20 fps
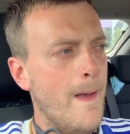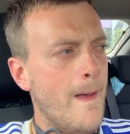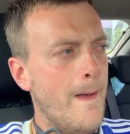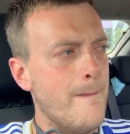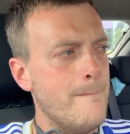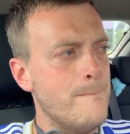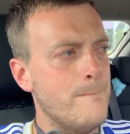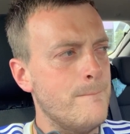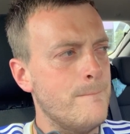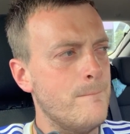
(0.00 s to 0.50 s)

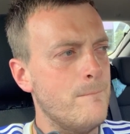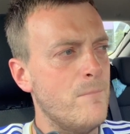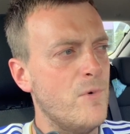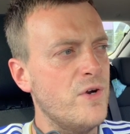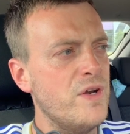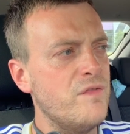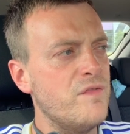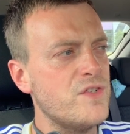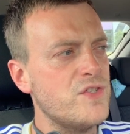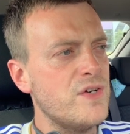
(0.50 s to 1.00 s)
money
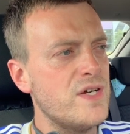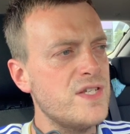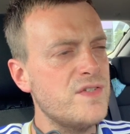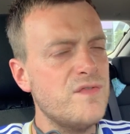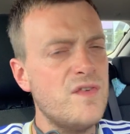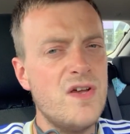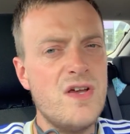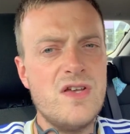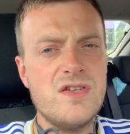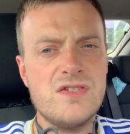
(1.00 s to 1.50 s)
for
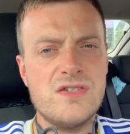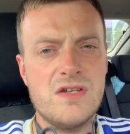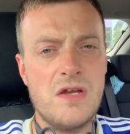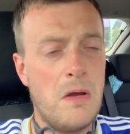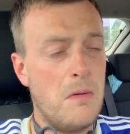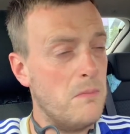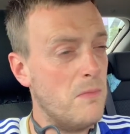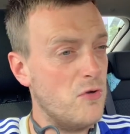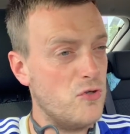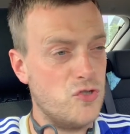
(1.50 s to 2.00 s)
transfers.
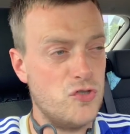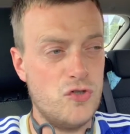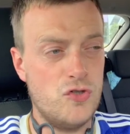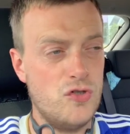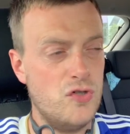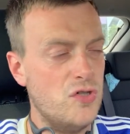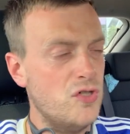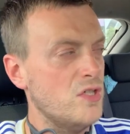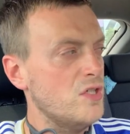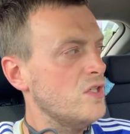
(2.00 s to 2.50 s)
I'm not
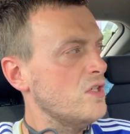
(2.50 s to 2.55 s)
sure.